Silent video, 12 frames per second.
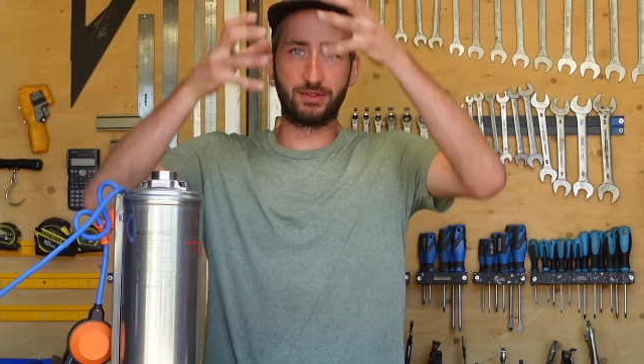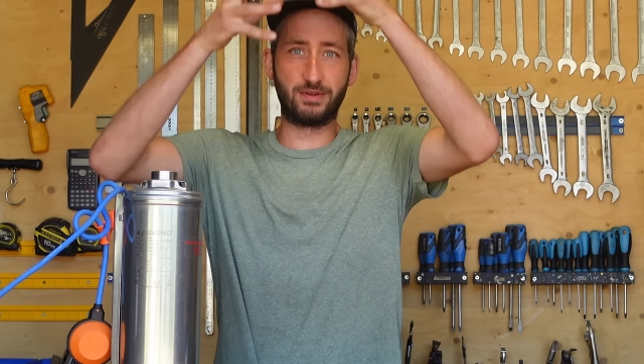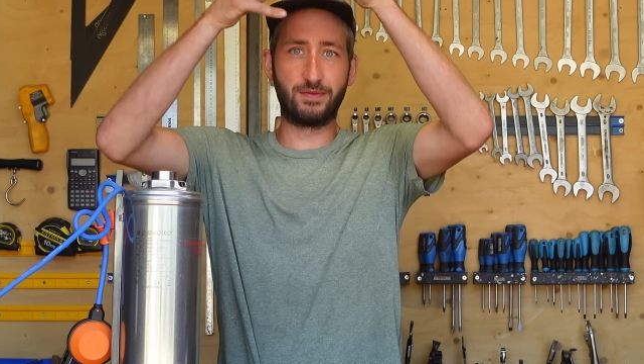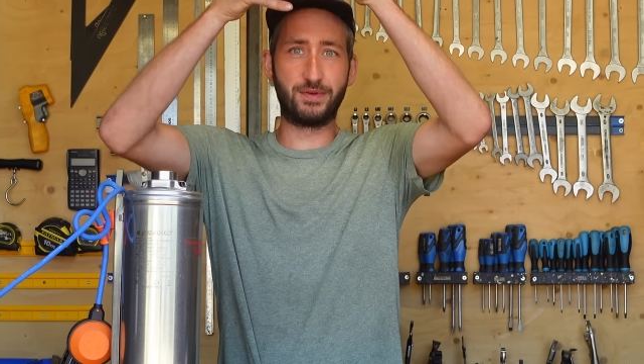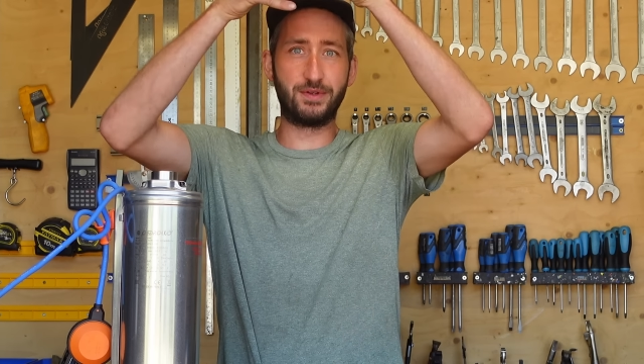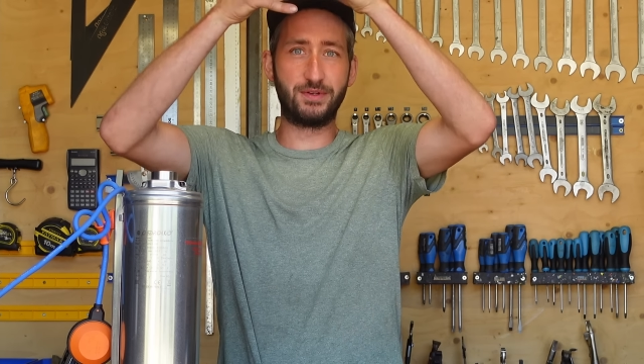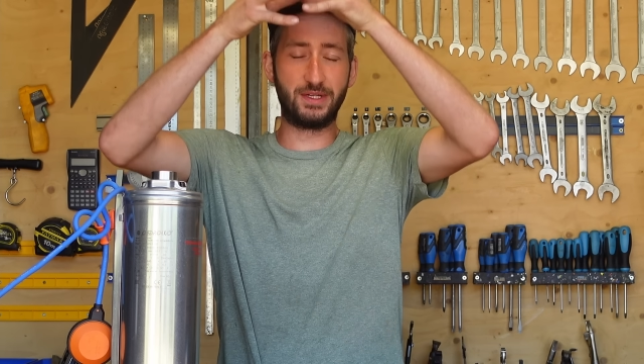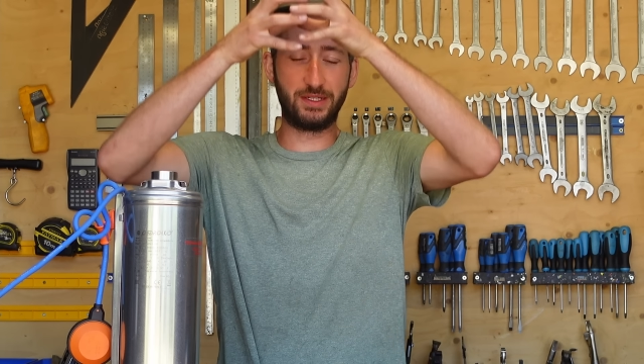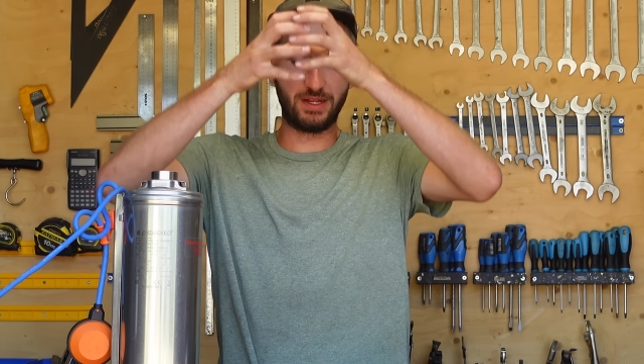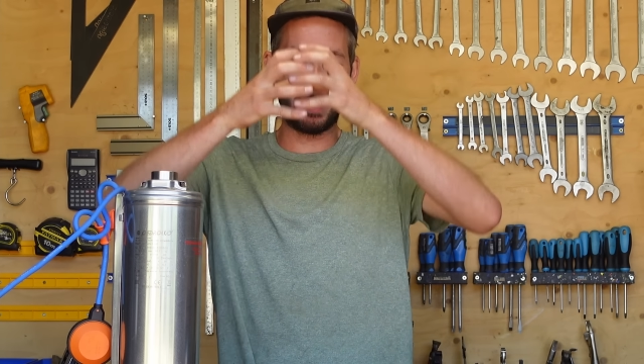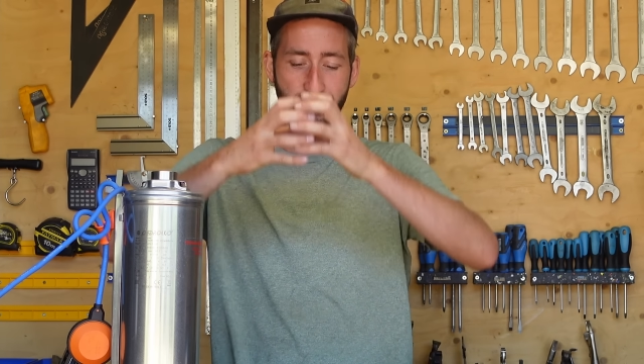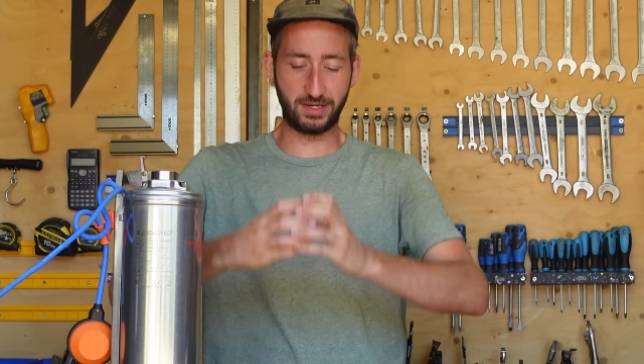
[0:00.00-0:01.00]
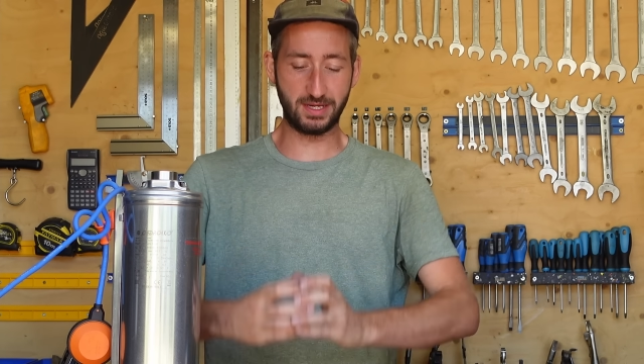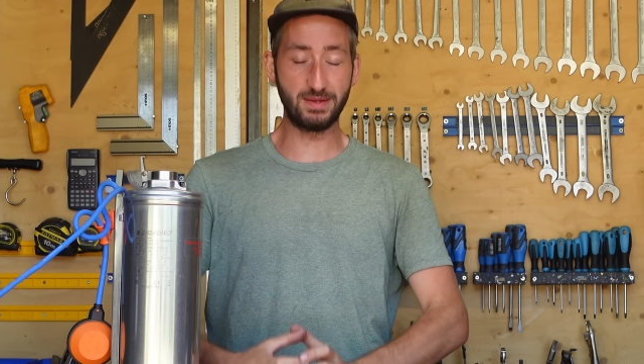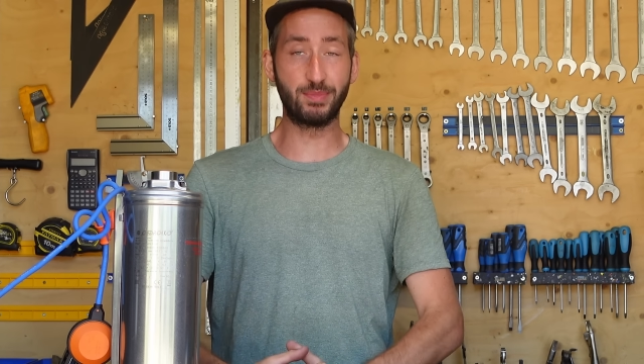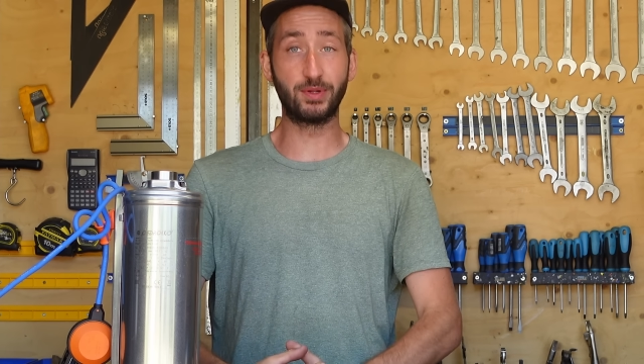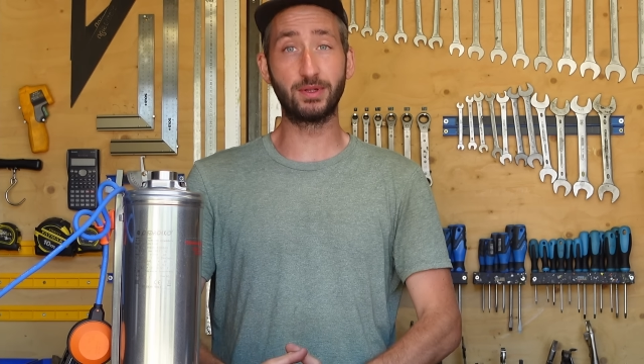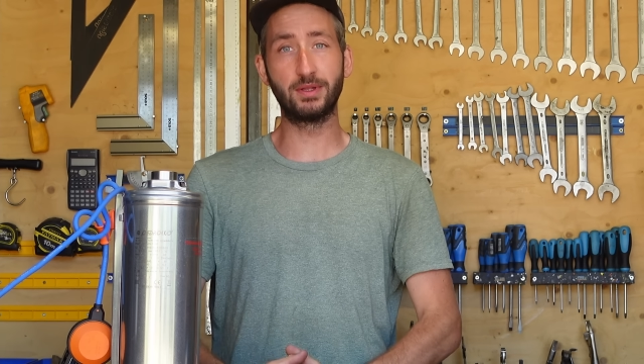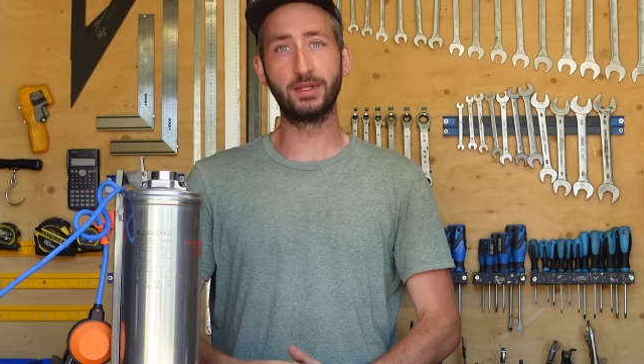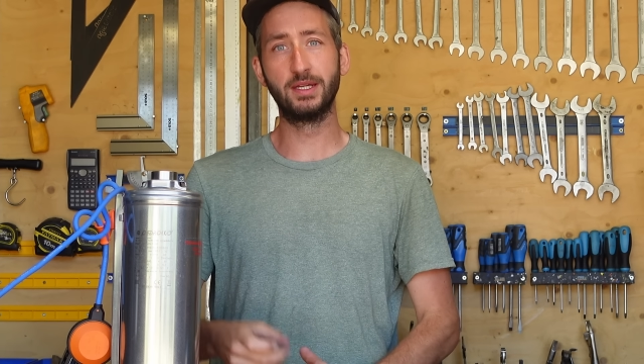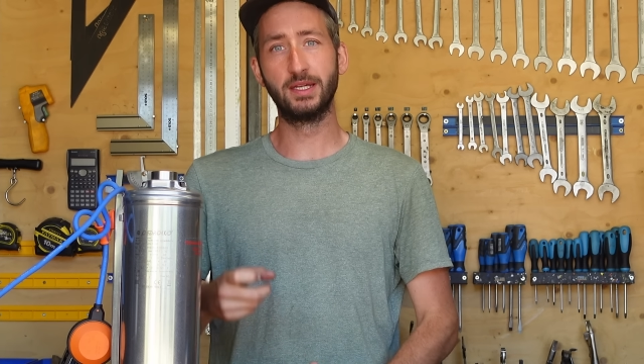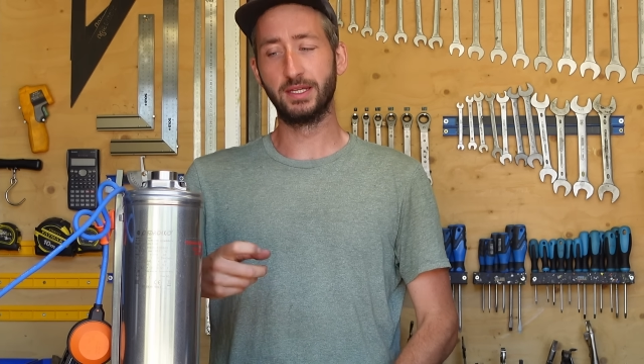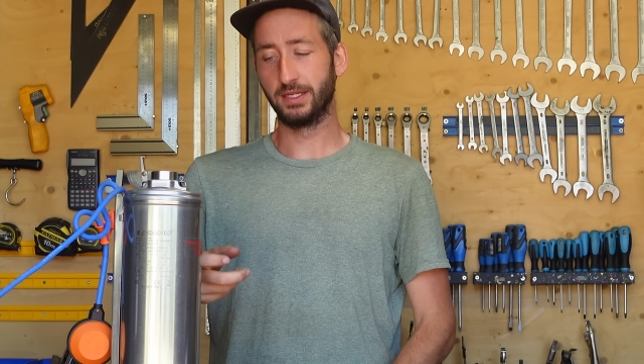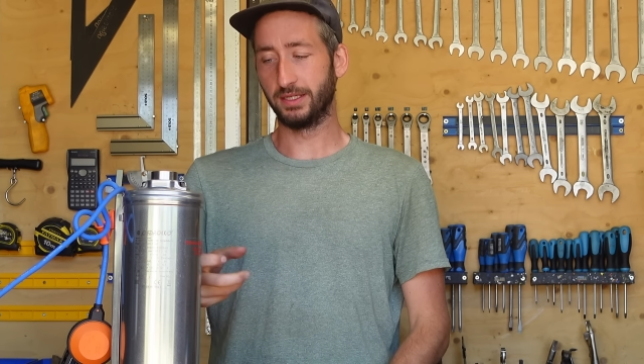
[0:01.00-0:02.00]
So if you drill down a deep hole,
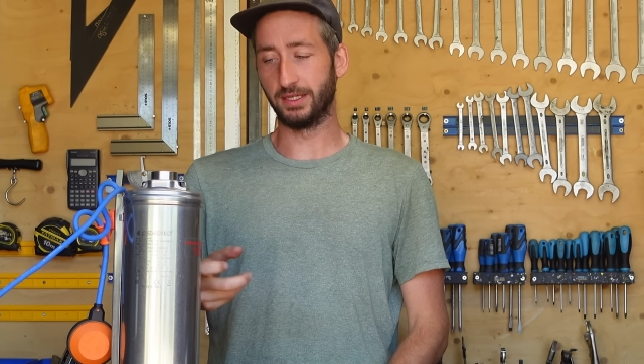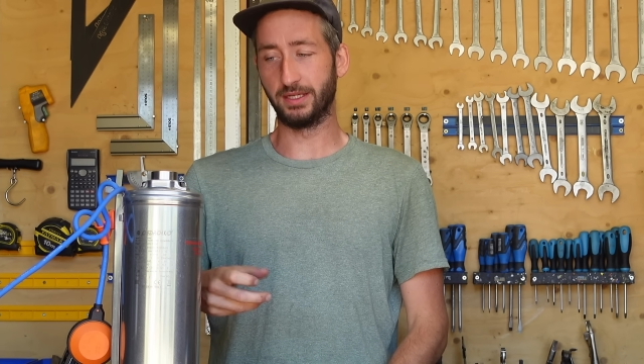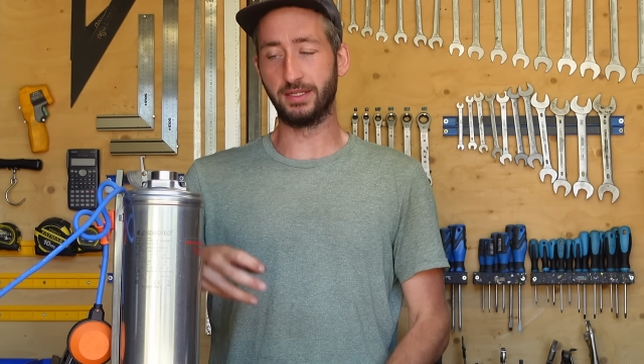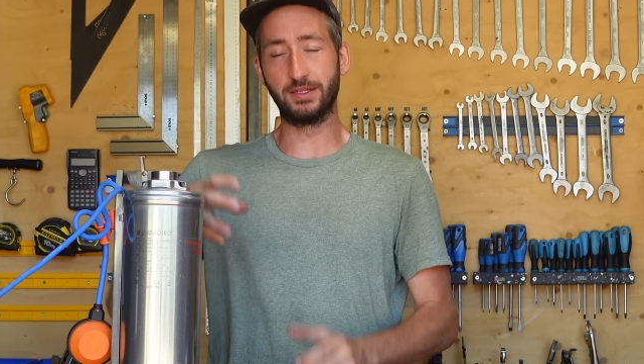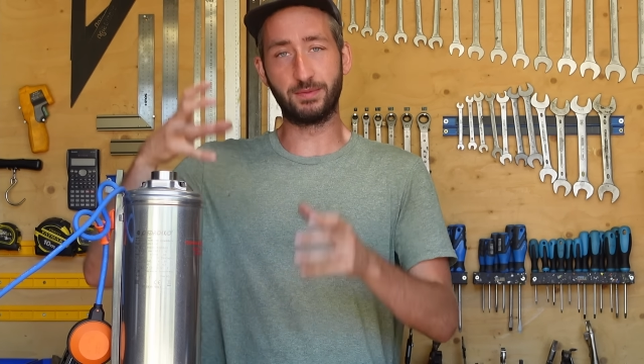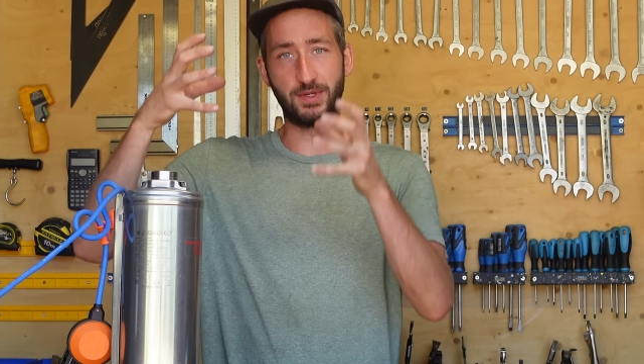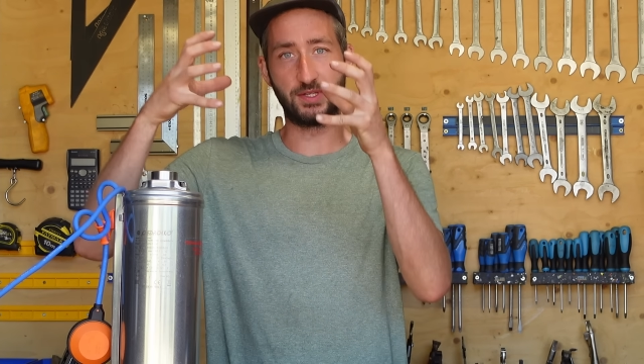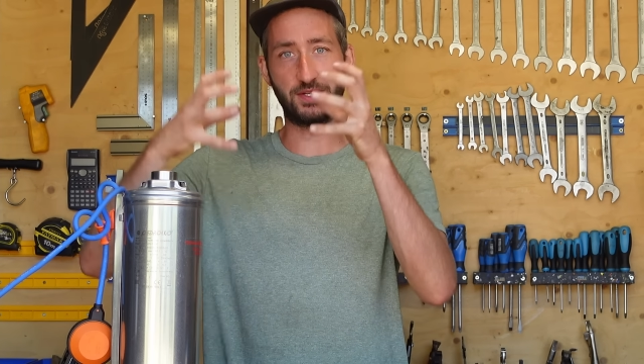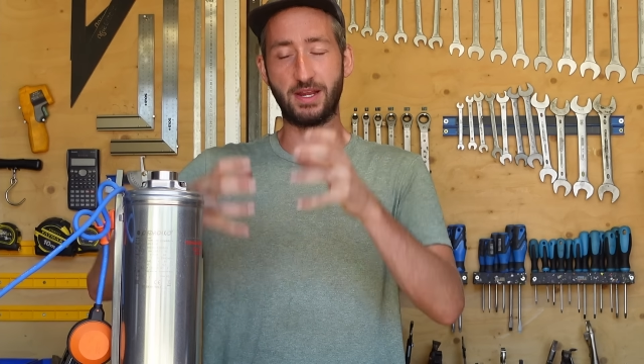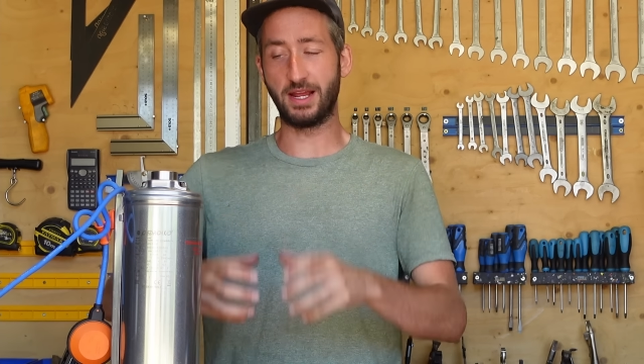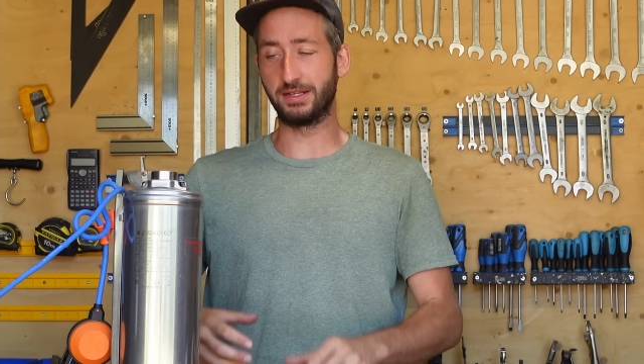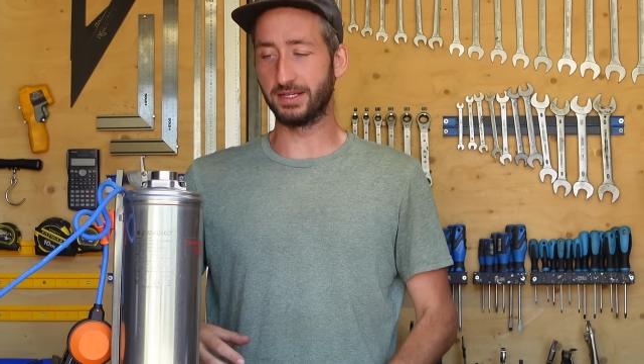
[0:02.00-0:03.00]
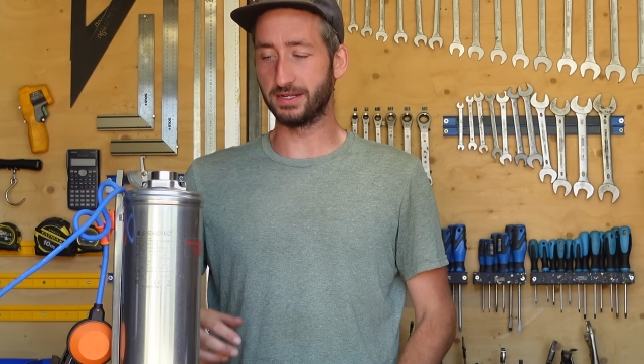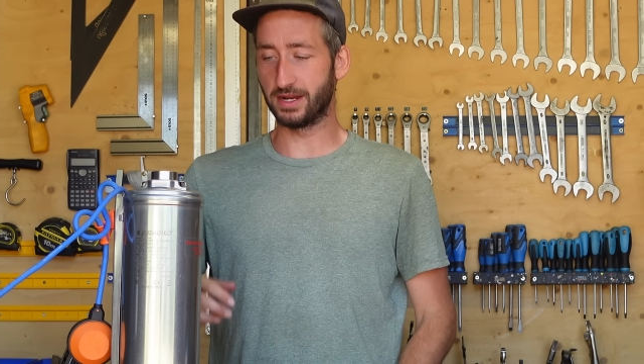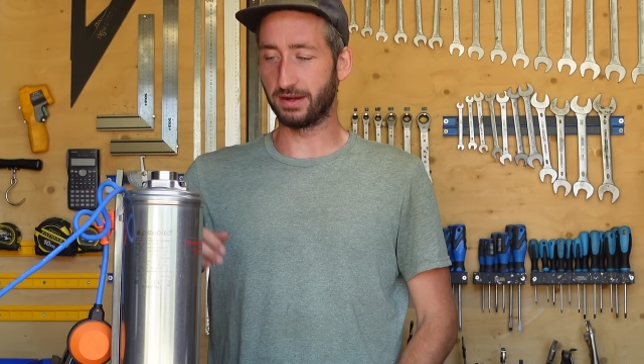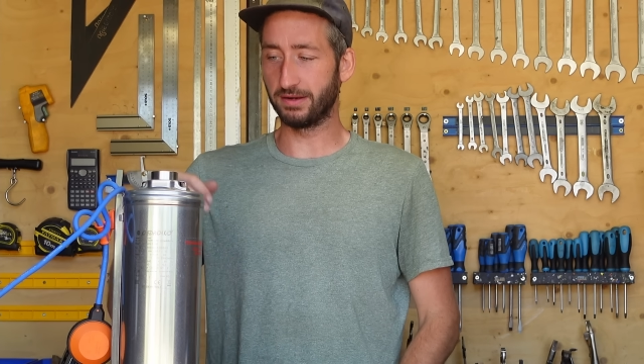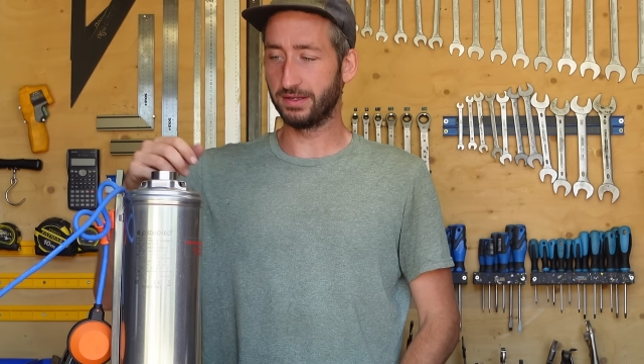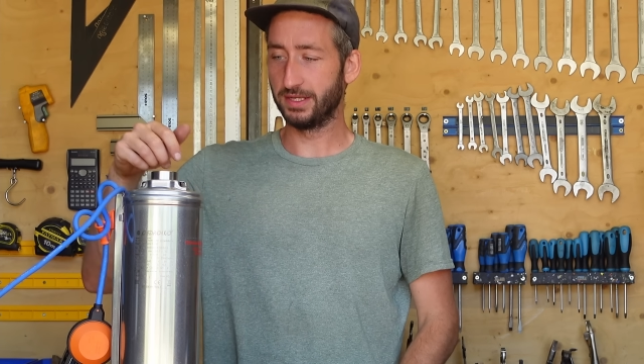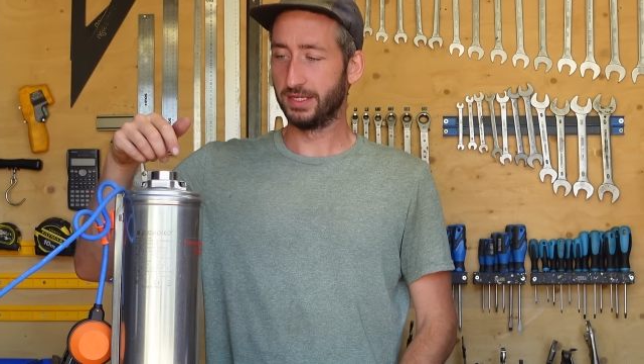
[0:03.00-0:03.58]
this one slides in there.